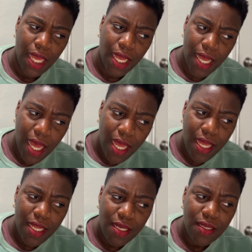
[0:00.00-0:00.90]

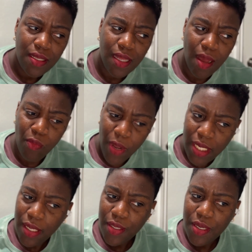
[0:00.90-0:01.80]
God, I'm
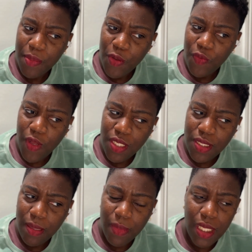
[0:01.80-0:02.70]
waiting on you to move on
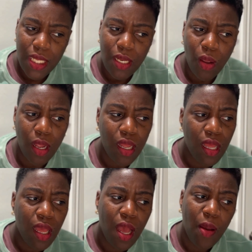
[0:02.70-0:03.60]
something or
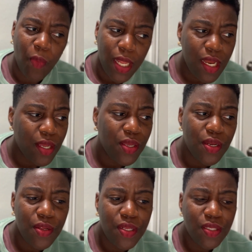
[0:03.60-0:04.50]
I'm waiting on you
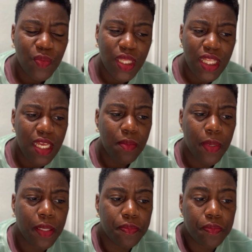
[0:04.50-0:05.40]
to do this one thing.
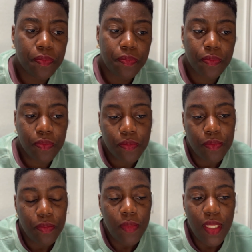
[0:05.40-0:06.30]
But
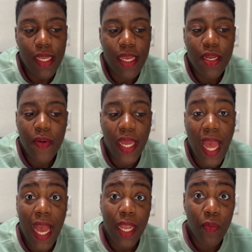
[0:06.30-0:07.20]
anyway,
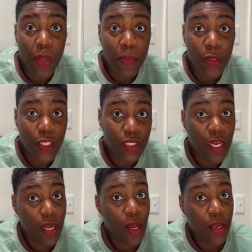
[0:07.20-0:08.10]
I can ramble and
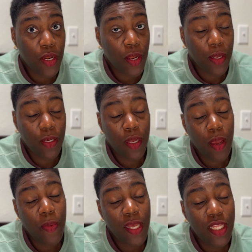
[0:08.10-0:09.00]
talk on and on. I
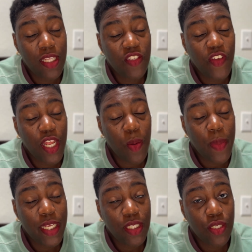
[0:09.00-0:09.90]
pray that this video
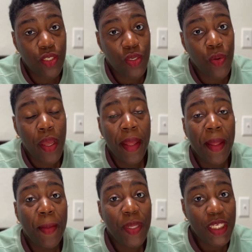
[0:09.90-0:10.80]
blesses you.
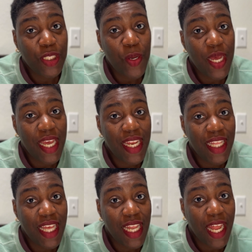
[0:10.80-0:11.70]
Please go ahead,
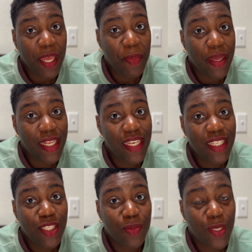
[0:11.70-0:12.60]
hit that like button,
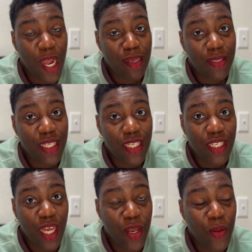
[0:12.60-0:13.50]
subscribe to the
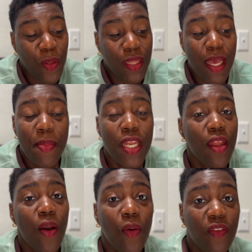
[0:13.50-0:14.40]
channel. Let me
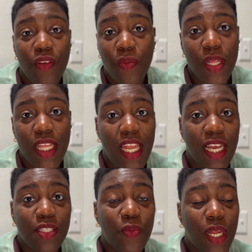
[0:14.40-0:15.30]
know if you really
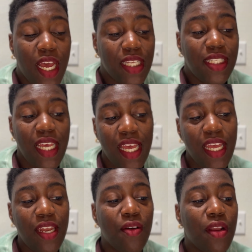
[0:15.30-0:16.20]
liked what I
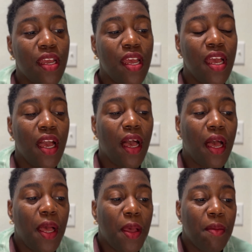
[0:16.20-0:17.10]
said or
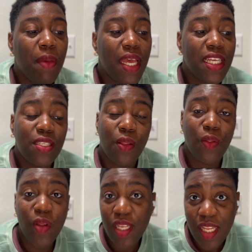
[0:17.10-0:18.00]
um, is the
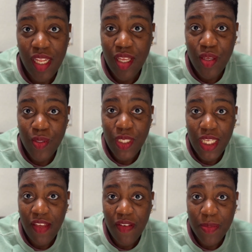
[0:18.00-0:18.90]
Lord leading you to
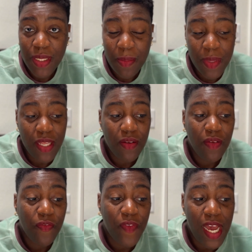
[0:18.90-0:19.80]
give up
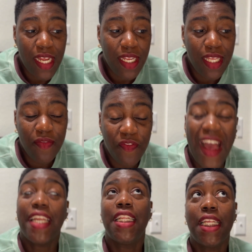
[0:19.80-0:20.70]
something finally,
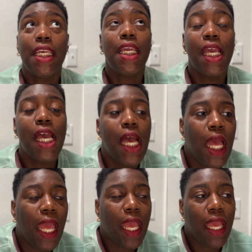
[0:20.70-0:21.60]
finally
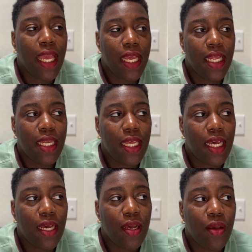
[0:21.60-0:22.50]
and
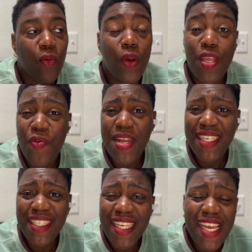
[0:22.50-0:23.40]
uh, what do you want to
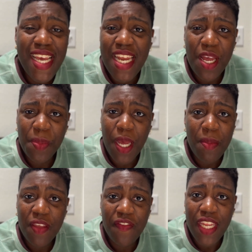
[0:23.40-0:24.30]
see in
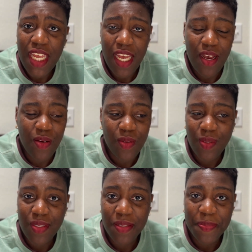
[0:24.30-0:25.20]
upcoming
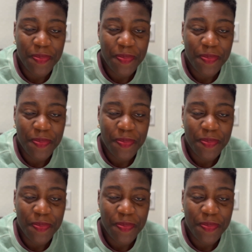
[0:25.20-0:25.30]
videos?